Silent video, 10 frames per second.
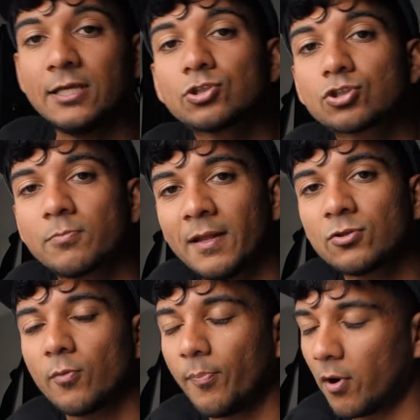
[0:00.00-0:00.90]

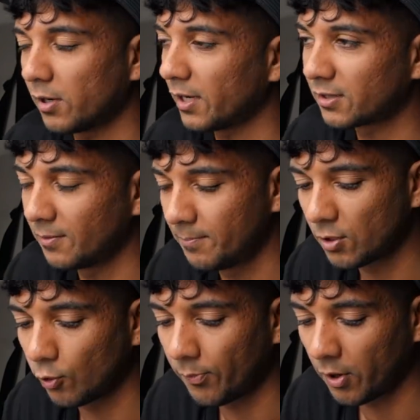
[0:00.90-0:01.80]
instrumental part, like the
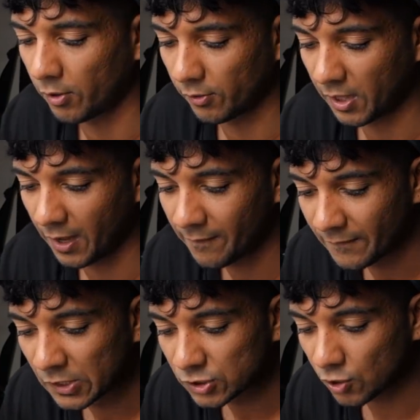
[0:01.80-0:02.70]
middle part, okay?
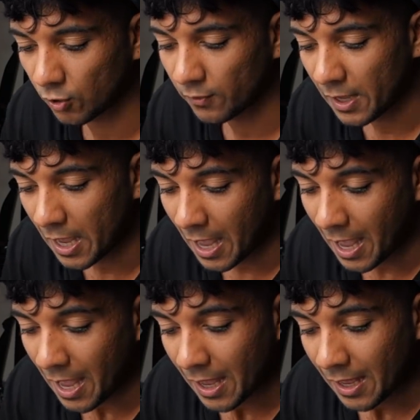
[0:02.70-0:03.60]
So,
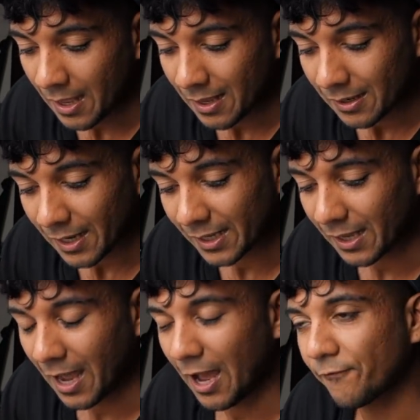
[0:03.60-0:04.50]

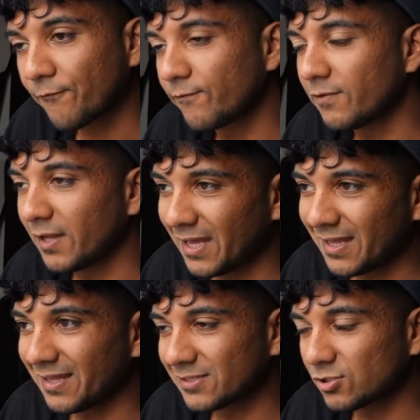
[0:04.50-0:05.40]
like,
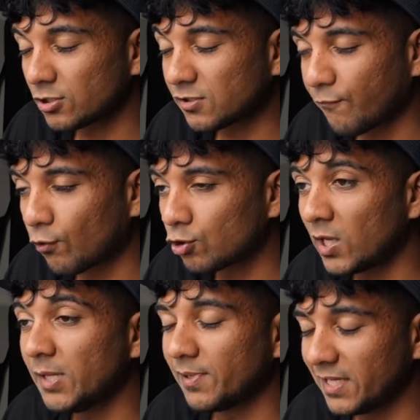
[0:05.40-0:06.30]
it starts at
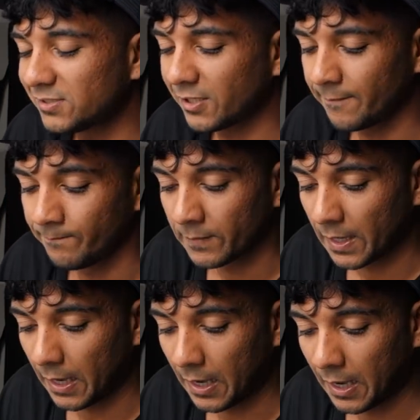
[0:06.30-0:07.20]
420, blaze it.
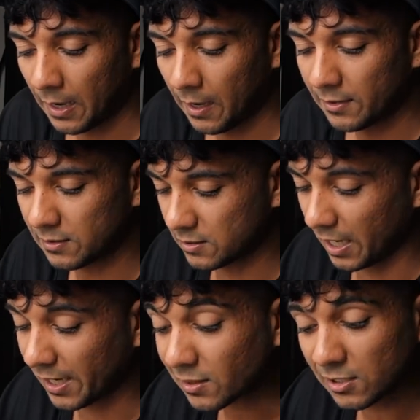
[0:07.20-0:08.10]
I
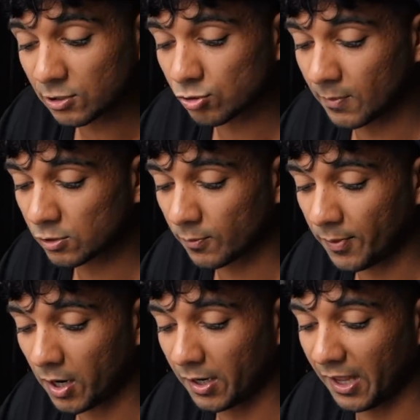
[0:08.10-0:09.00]
like the instrumental
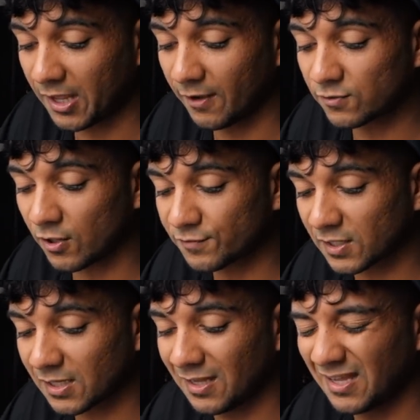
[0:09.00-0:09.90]
part. It gives off,
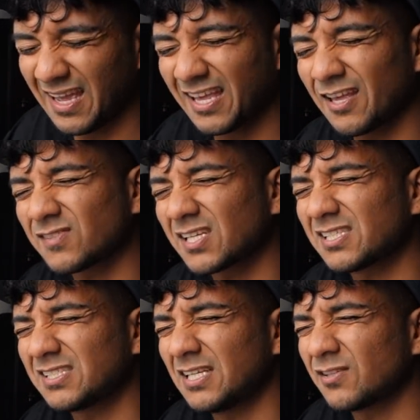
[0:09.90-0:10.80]
like, it gives like a
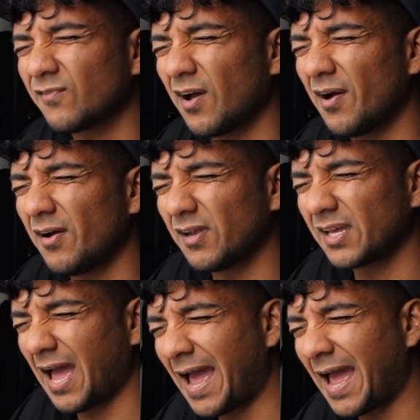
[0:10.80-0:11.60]
sense of like